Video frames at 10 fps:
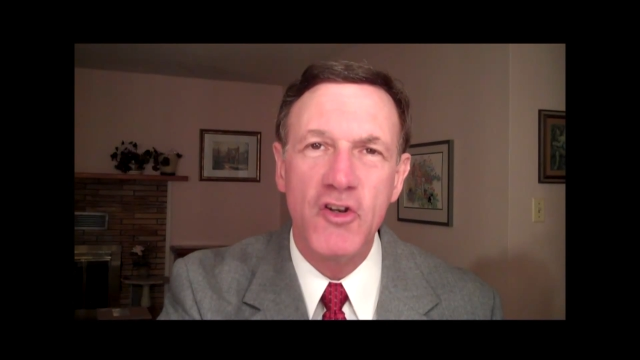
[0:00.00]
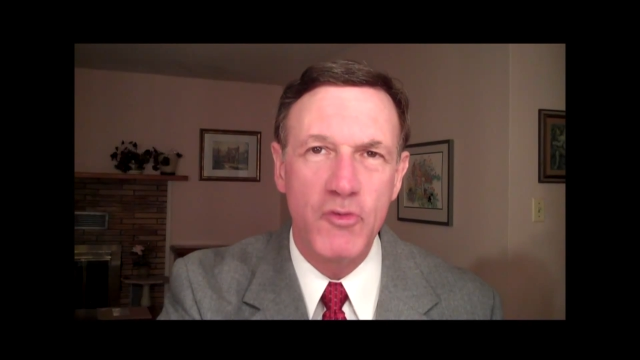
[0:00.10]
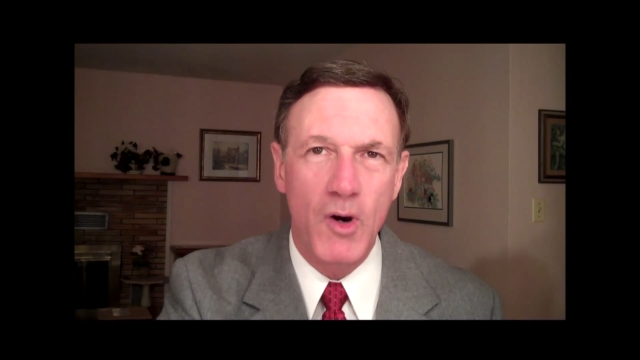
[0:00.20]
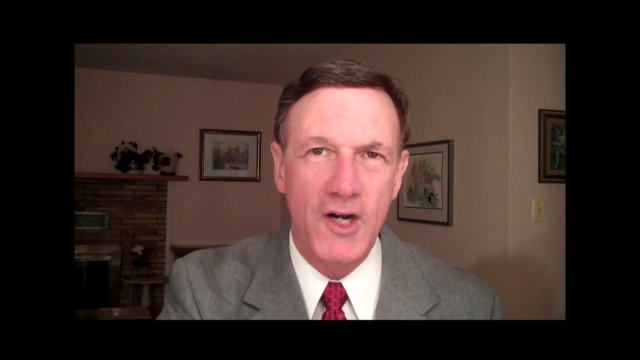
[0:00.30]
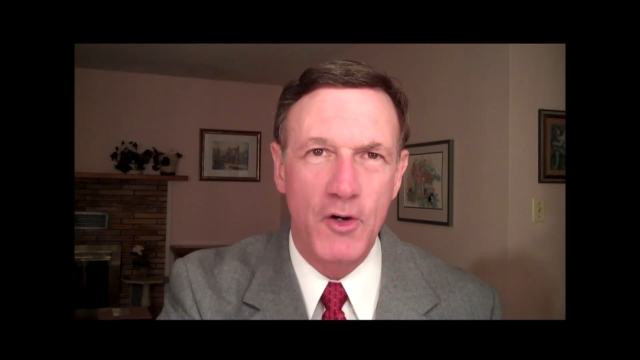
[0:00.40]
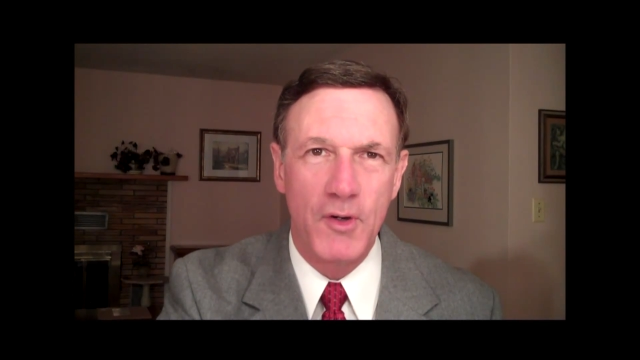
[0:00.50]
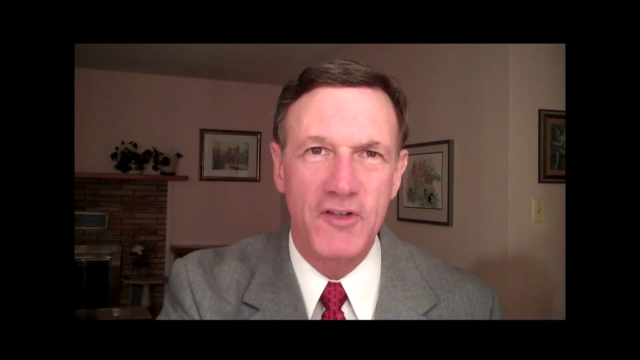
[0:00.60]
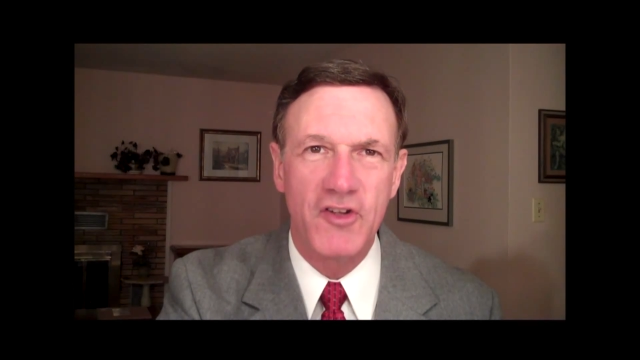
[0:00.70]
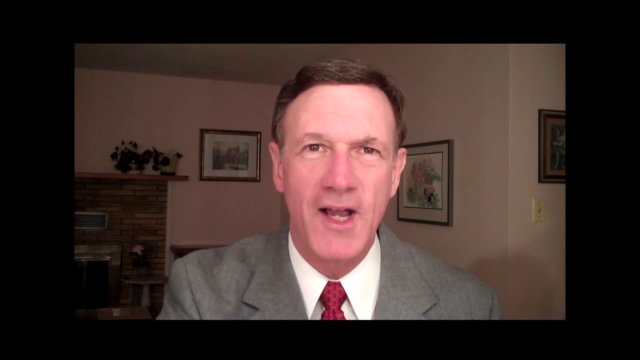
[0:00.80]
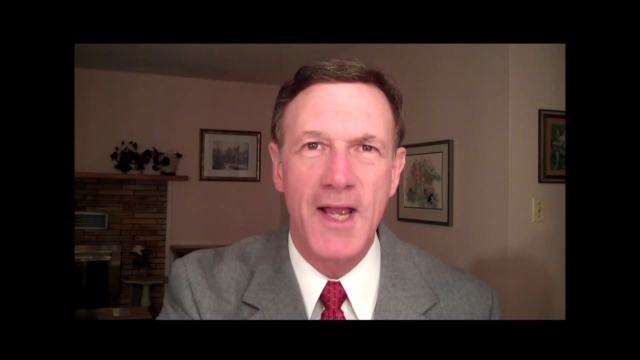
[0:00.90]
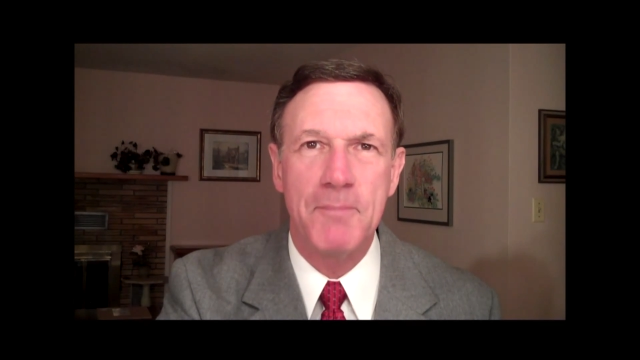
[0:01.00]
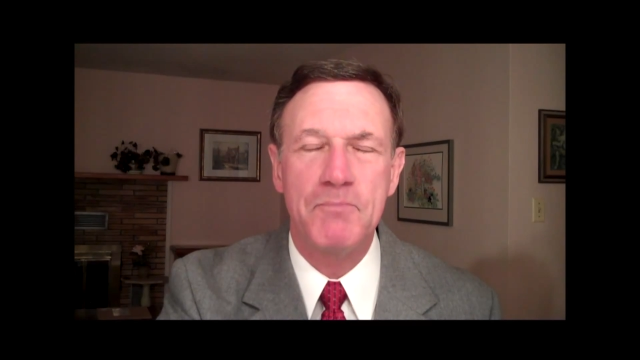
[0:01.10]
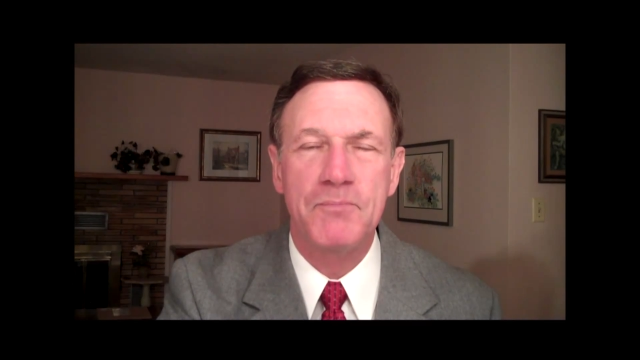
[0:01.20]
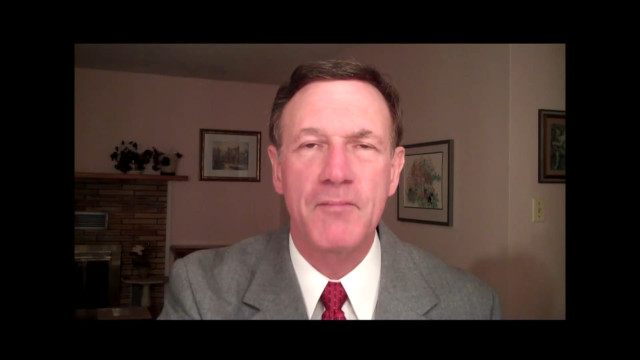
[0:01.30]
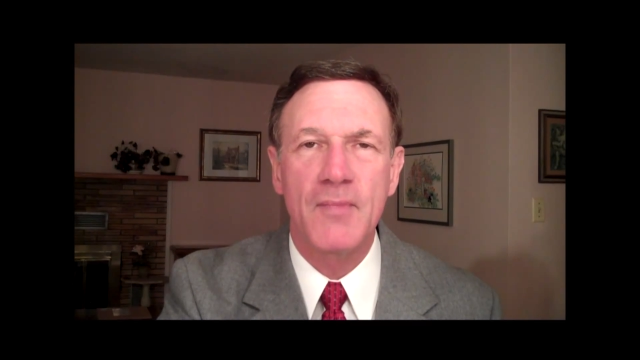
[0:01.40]
to our current time.
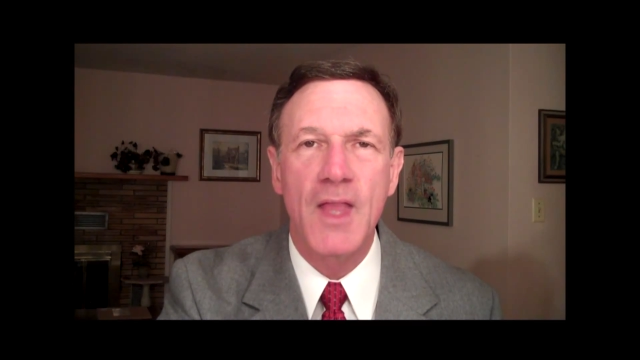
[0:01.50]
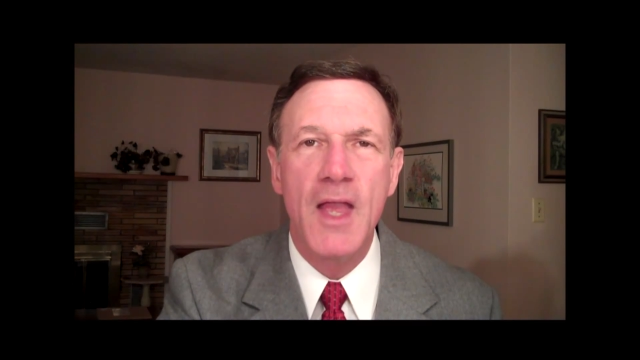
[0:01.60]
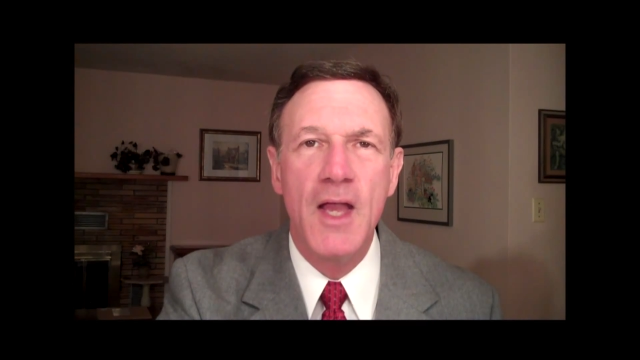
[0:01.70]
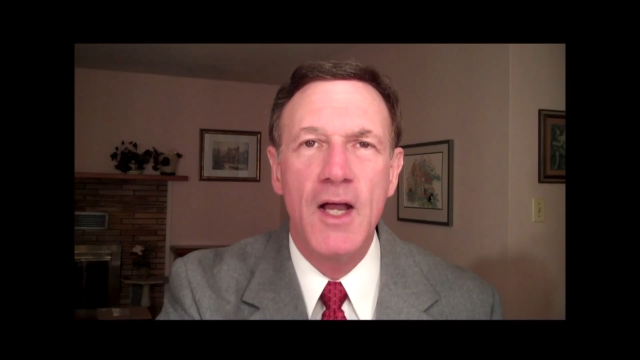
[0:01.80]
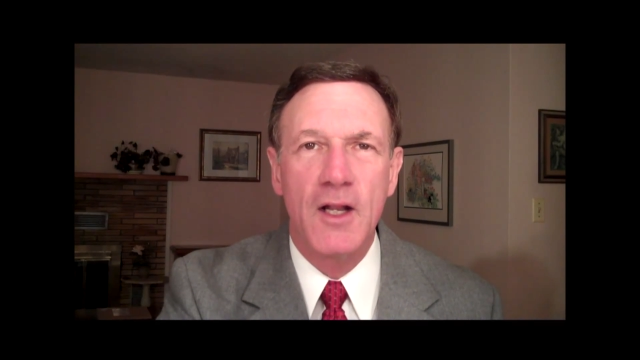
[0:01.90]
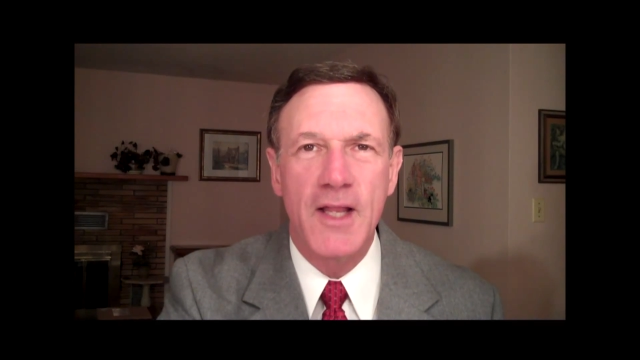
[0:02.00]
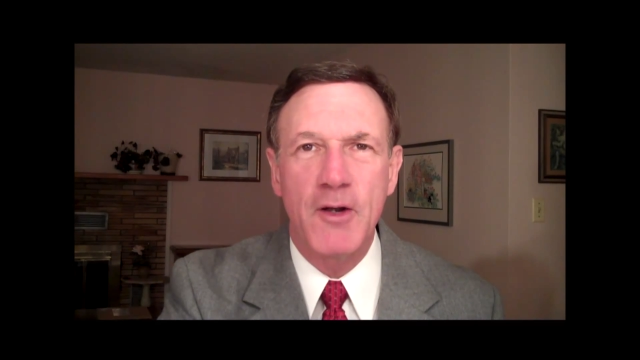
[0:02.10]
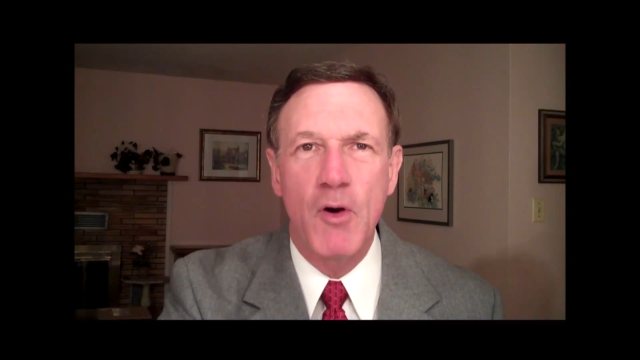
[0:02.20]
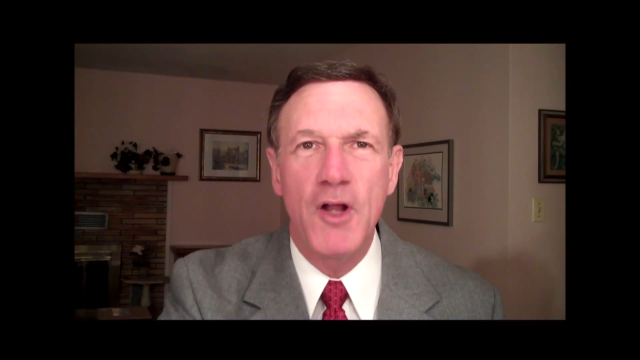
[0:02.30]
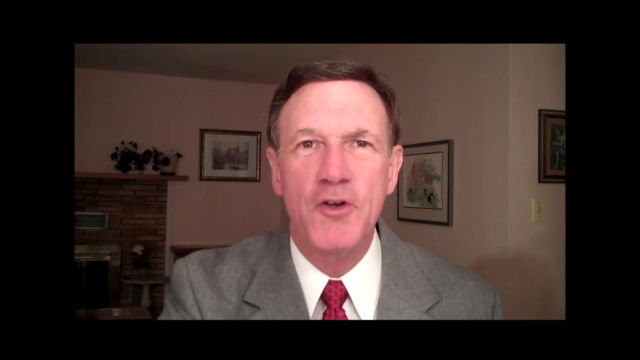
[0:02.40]
Later on